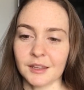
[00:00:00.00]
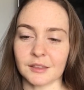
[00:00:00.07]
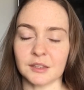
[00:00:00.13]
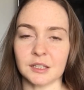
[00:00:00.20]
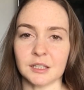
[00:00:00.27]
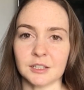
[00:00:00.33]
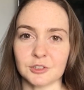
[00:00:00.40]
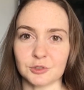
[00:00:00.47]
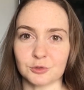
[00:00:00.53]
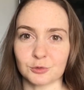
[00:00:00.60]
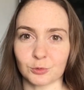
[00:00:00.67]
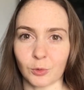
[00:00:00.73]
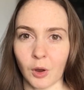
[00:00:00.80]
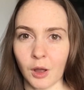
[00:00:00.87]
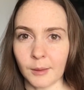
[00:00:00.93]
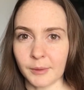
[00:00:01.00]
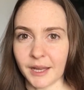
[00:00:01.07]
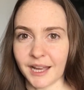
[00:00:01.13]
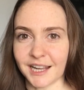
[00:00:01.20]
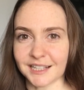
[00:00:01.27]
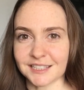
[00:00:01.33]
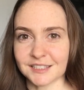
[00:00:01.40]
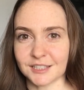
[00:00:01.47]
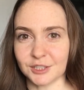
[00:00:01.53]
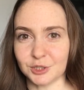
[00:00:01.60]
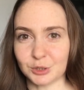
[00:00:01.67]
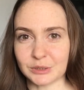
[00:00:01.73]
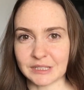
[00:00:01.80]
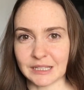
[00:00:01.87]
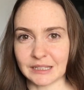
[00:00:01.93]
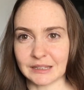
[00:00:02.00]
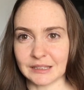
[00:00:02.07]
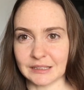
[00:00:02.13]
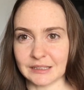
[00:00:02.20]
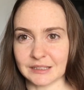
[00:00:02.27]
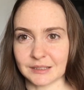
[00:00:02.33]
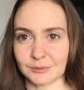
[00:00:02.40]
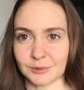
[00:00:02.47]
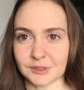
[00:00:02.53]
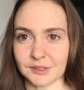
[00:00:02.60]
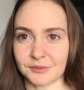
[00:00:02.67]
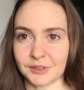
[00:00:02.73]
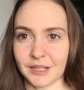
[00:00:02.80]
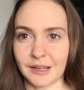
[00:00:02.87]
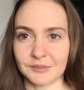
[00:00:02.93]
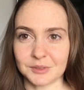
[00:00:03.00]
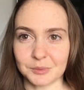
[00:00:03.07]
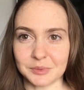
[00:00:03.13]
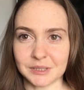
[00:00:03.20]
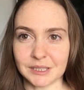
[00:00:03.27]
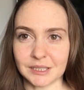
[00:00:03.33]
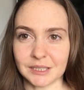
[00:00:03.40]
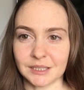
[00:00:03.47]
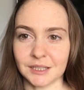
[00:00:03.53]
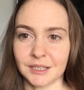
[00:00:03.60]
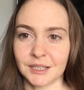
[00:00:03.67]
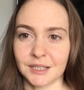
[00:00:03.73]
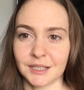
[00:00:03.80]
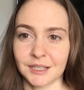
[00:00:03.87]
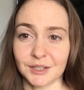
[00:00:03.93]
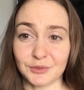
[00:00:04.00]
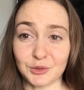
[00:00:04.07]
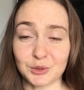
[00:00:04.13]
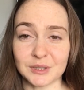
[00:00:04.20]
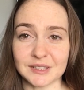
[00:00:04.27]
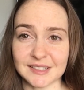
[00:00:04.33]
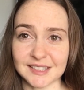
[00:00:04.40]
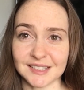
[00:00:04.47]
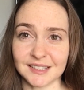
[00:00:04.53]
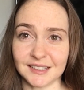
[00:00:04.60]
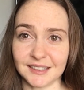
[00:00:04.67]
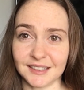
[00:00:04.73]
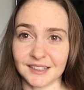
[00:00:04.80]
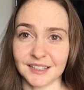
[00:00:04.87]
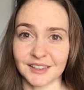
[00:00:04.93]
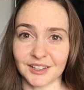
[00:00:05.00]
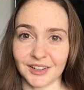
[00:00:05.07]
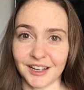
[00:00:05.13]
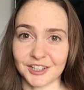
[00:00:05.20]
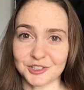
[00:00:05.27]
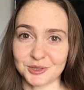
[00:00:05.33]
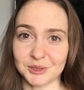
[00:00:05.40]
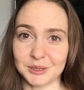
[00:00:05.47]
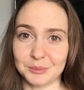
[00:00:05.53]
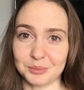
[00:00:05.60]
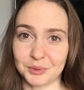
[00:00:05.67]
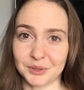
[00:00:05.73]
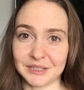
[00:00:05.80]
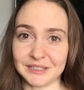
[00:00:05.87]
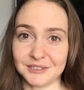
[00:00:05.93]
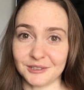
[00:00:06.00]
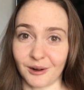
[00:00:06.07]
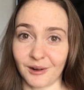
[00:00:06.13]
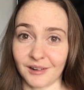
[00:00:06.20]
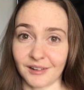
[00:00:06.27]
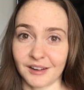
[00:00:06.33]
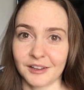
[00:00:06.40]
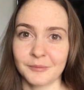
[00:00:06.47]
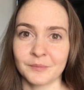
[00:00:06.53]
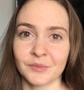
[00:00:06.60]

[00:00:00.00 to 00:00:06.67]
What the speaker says: The drawbacks to using these would definitely have to be, if you can see, they're actually pretty dark.